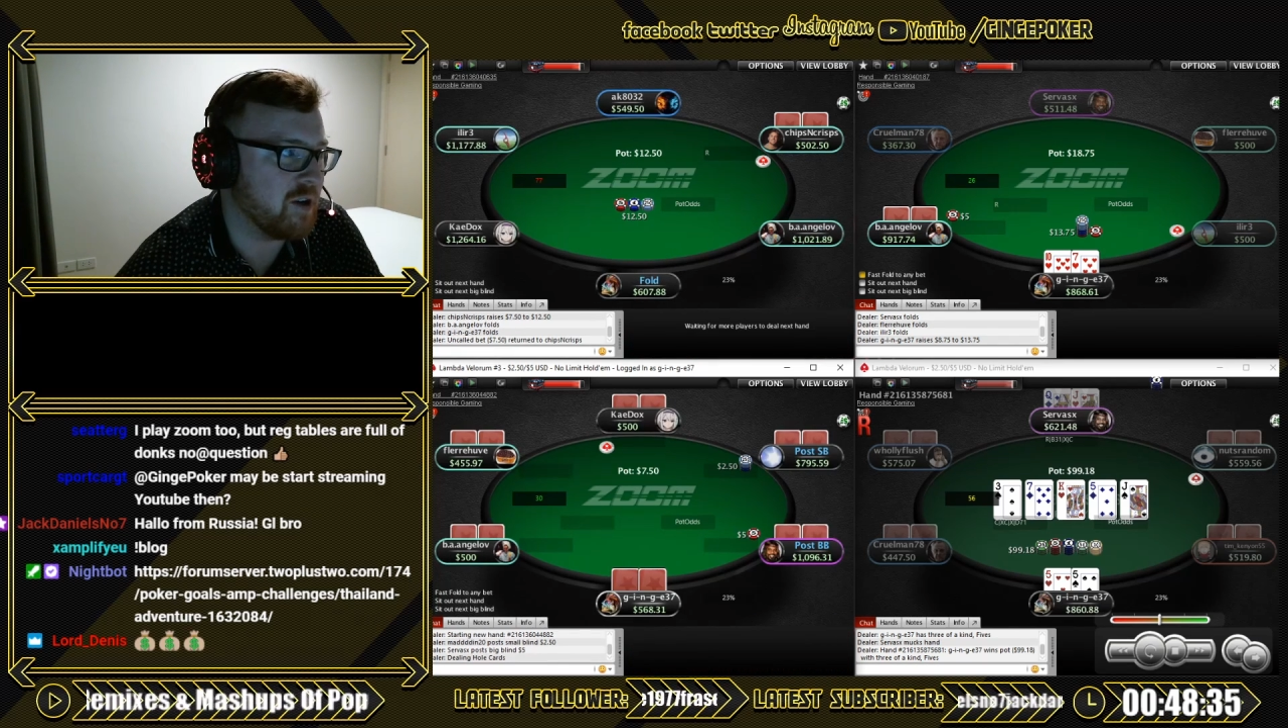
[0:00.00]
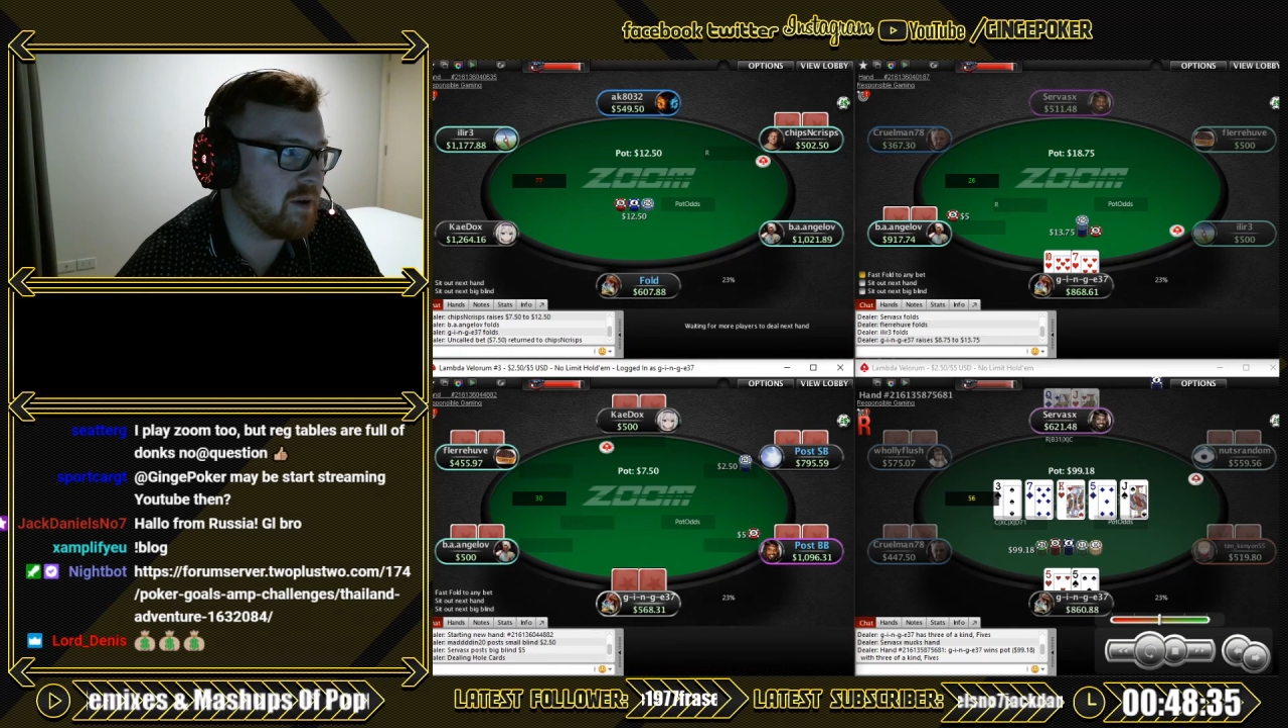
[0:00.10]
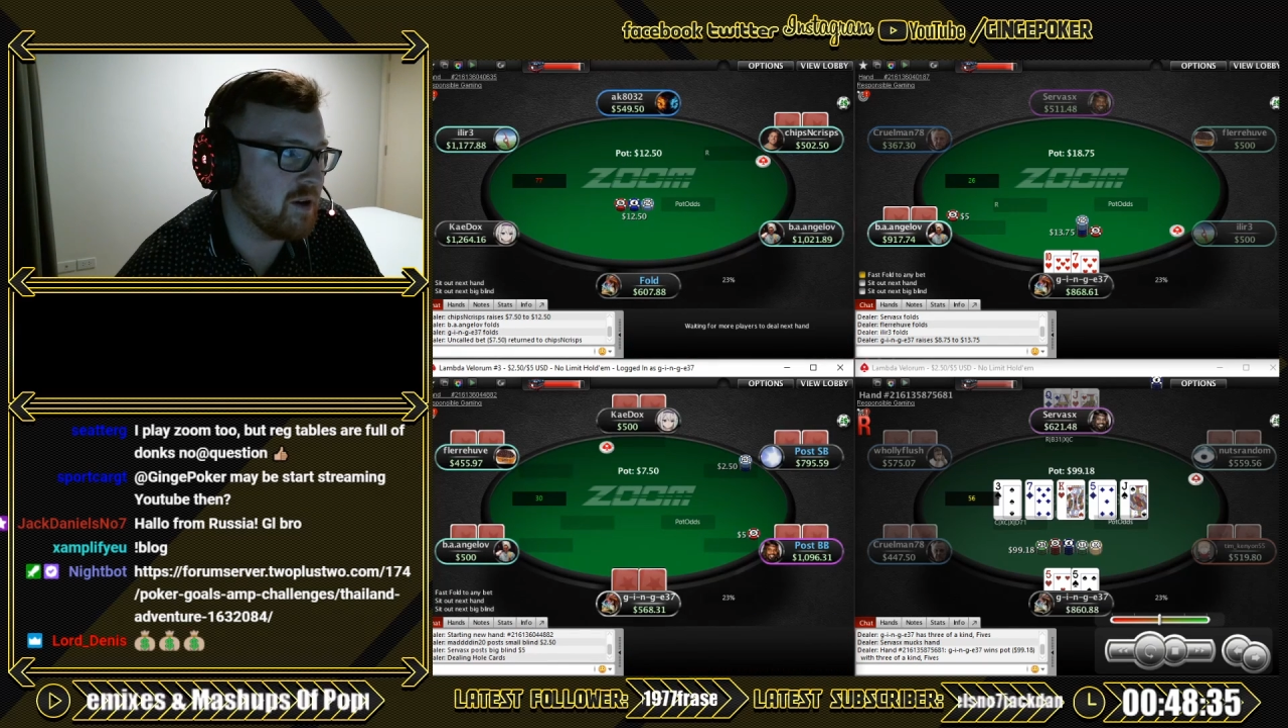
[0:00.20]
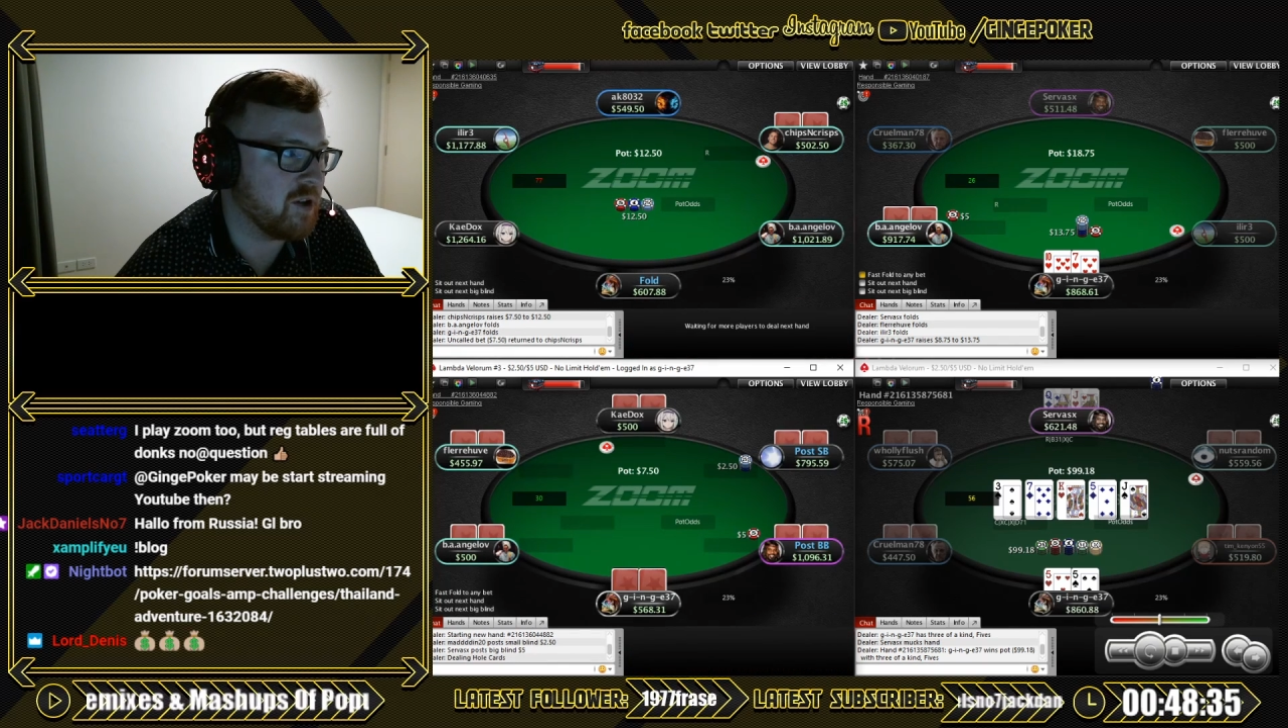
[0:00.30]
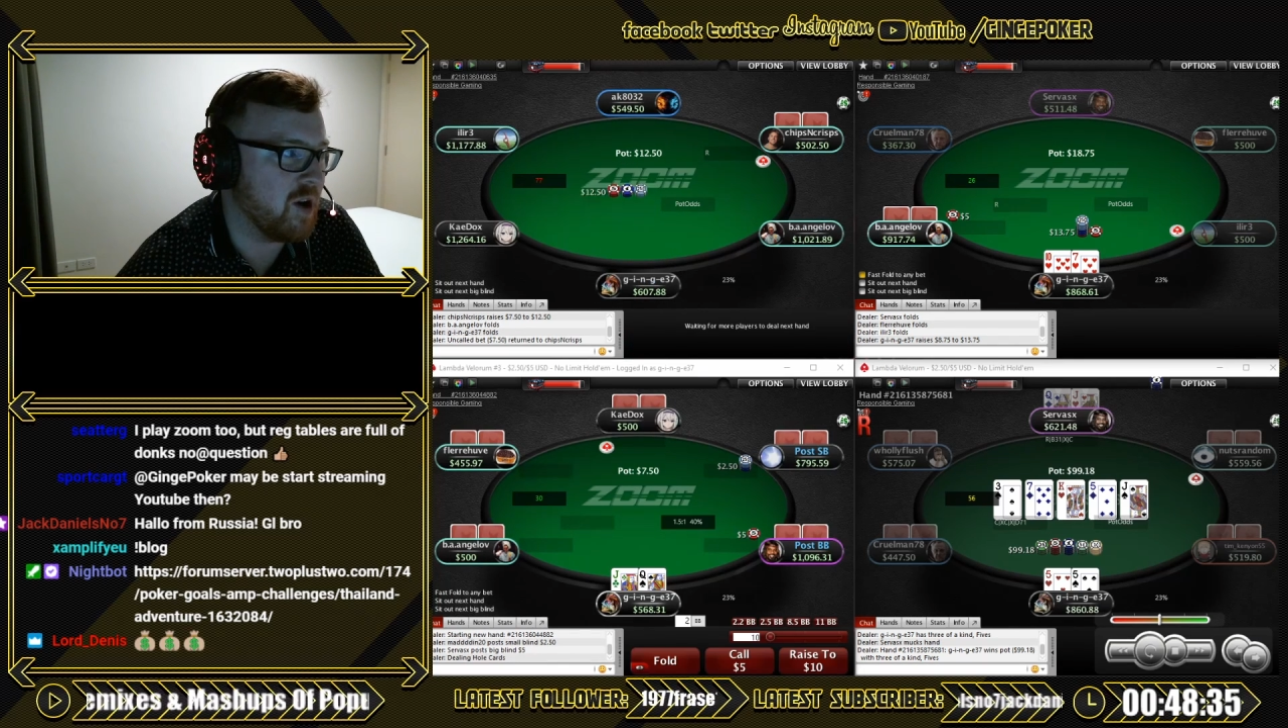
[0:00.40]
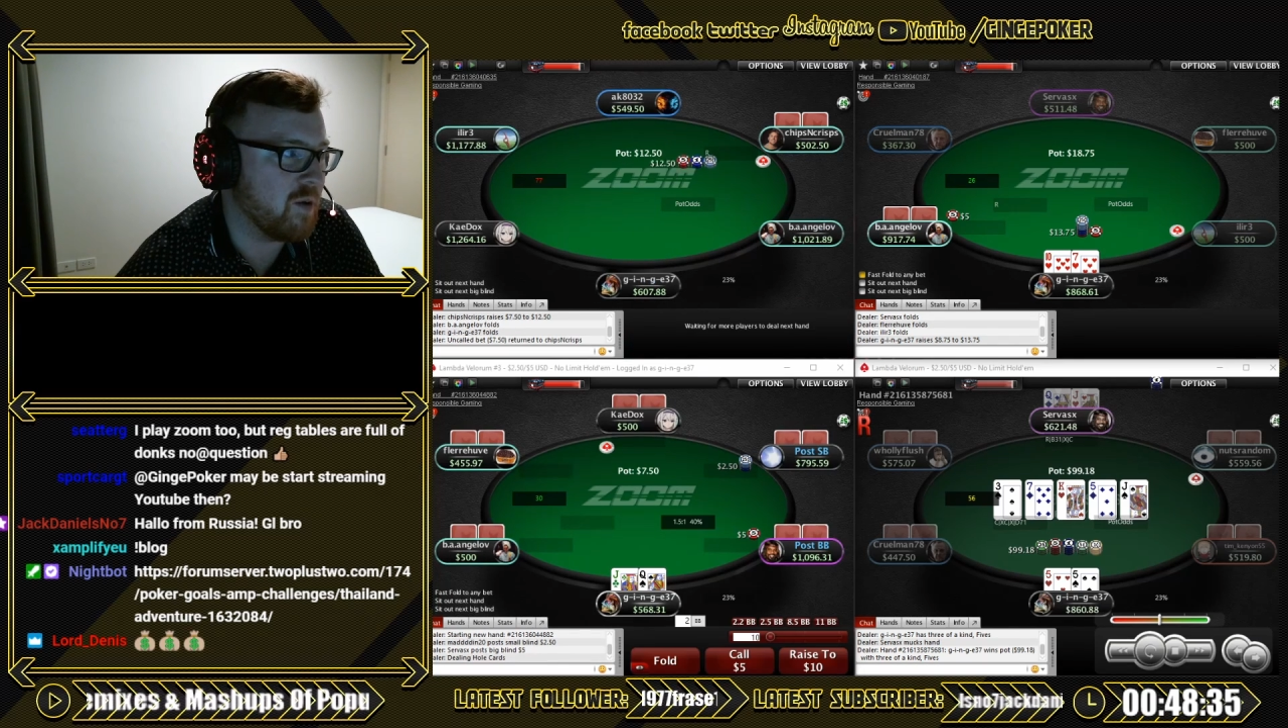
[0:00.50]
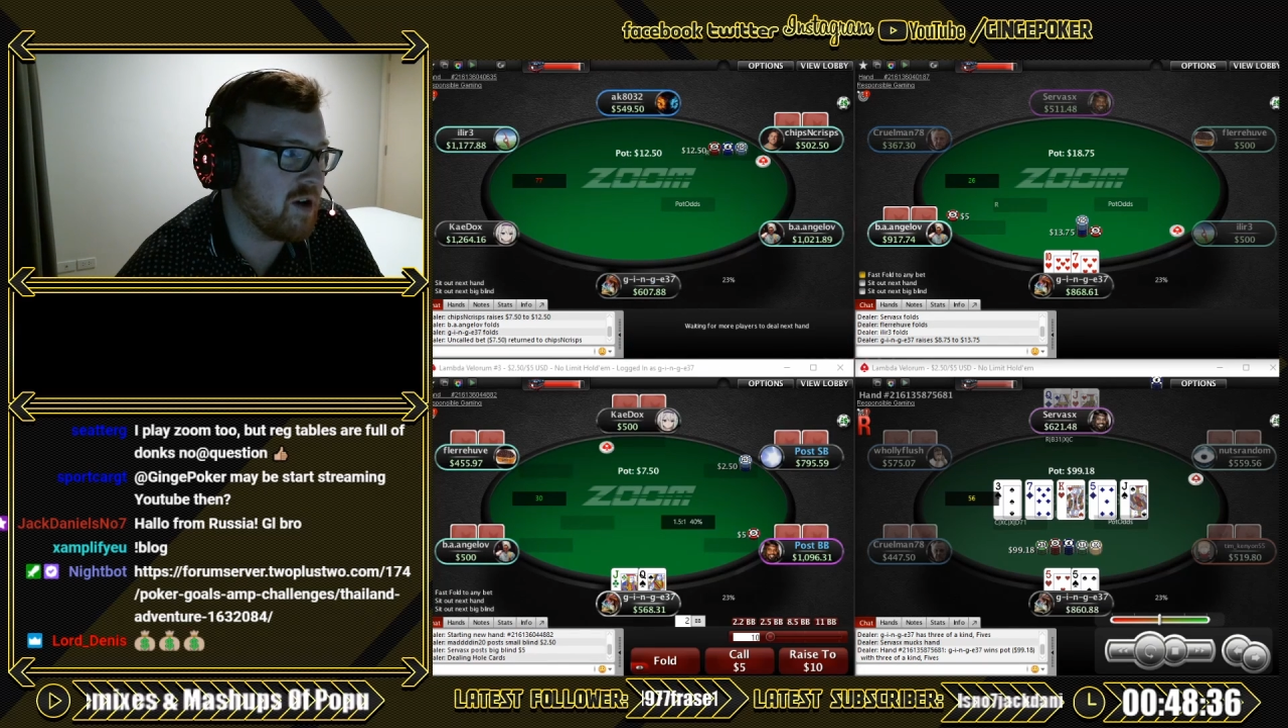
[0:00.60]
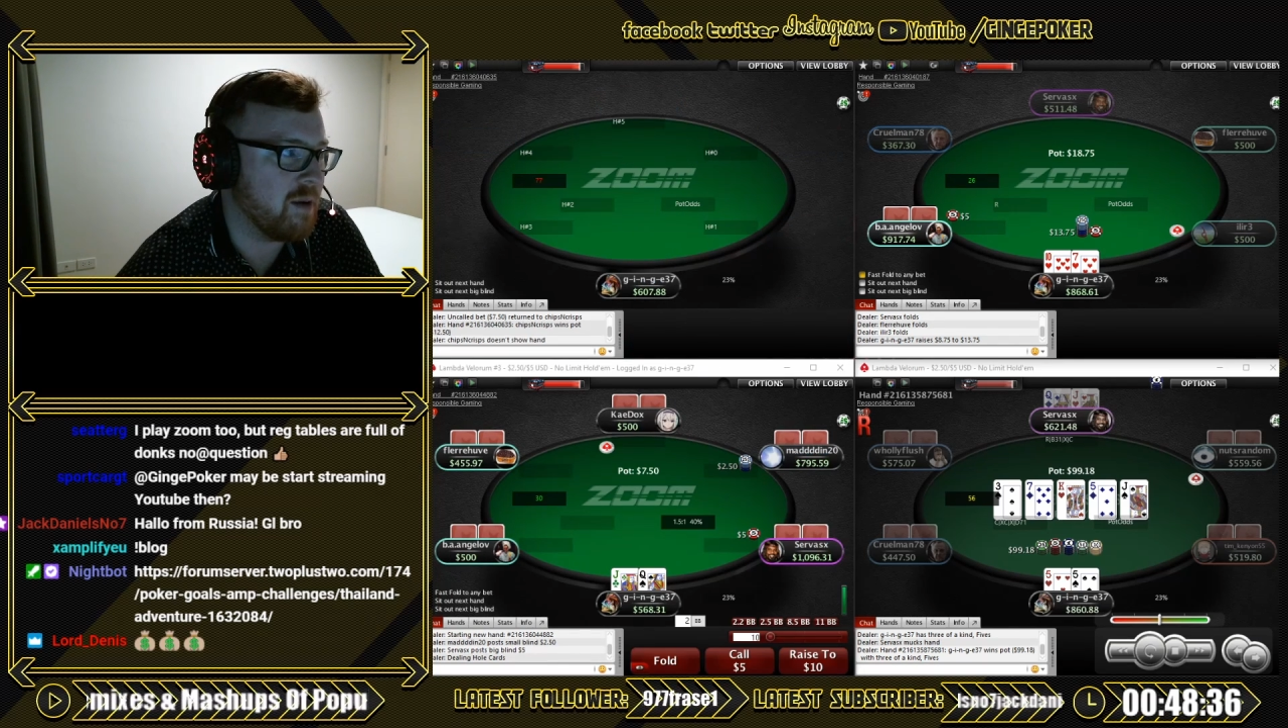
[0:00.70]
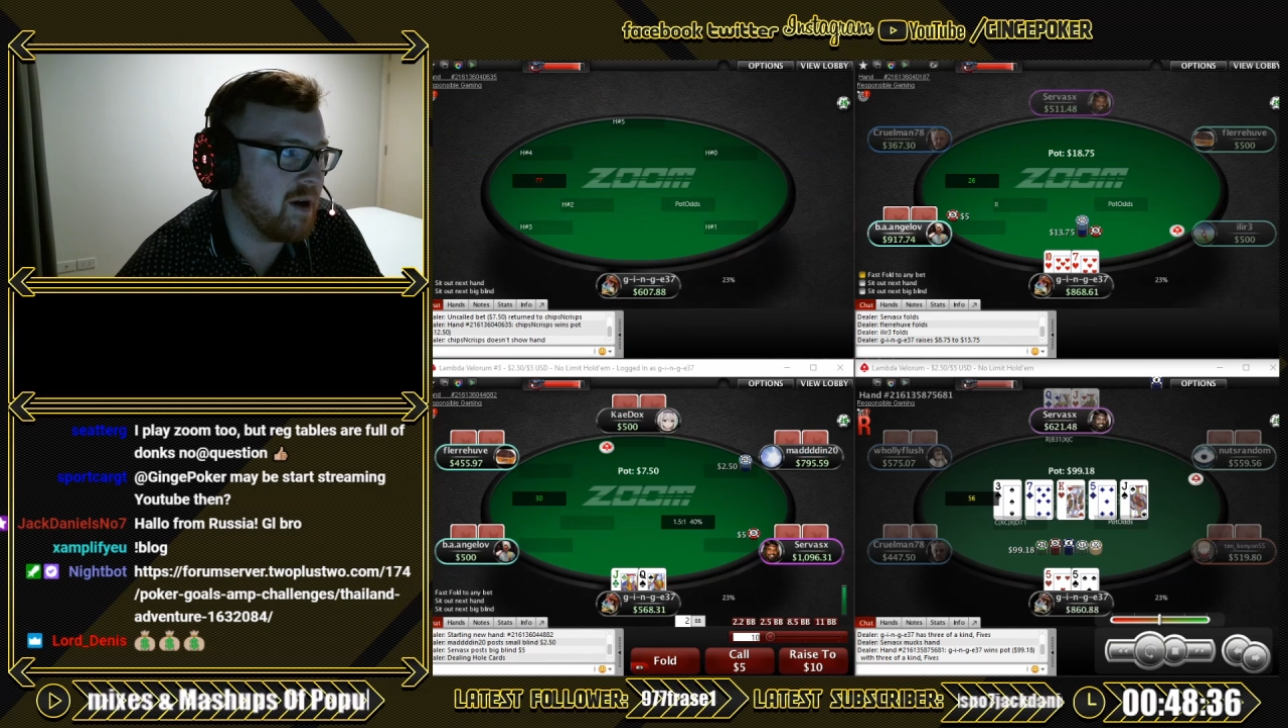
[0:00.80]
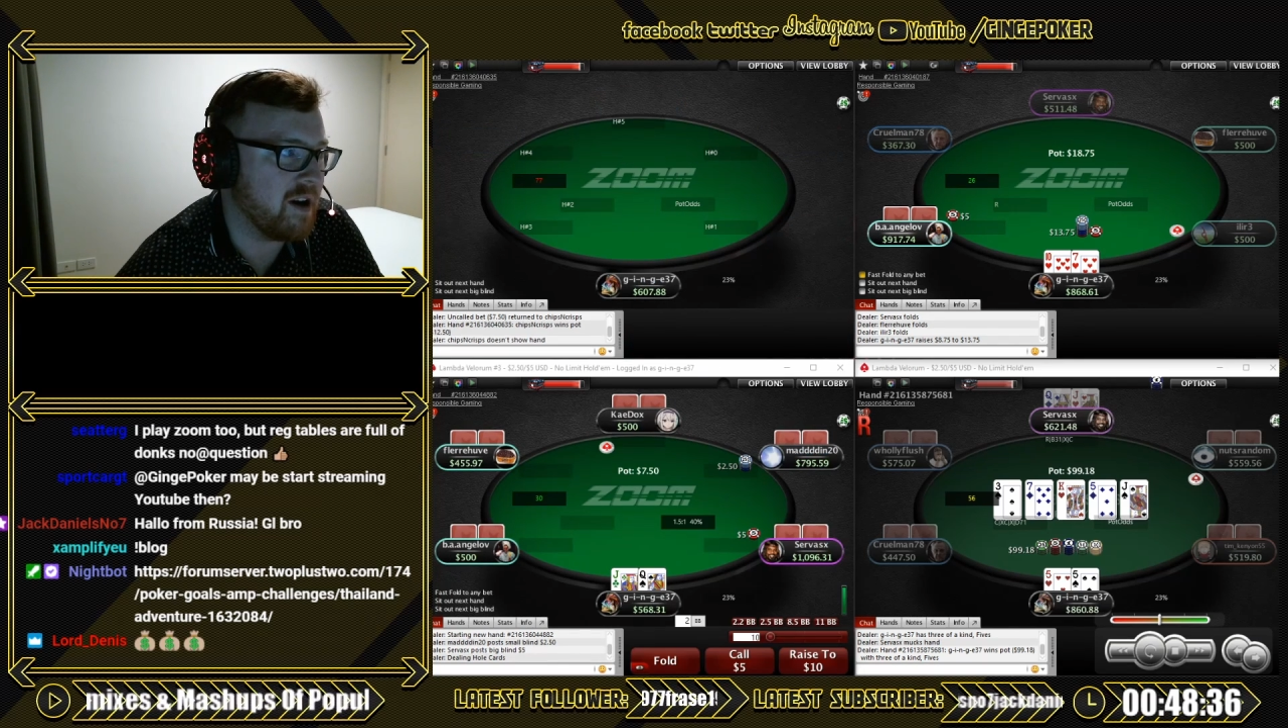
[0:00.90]
He goes, don't worry
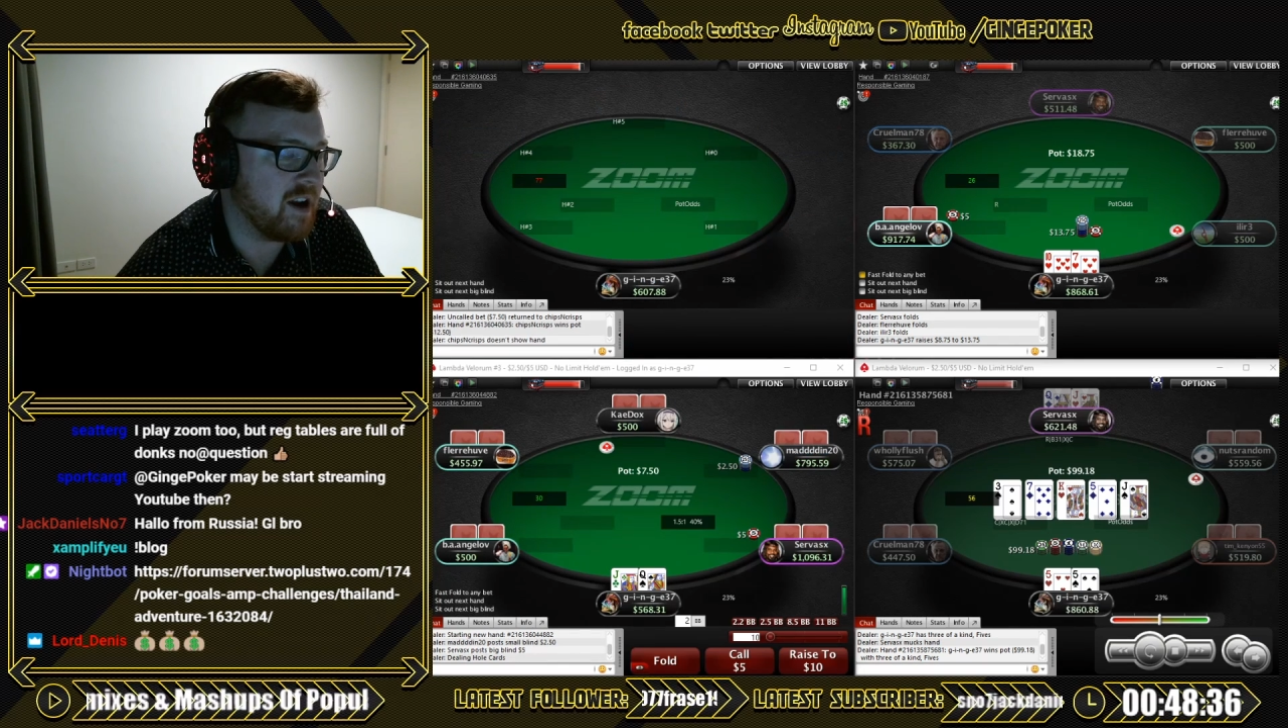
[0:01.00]
about it.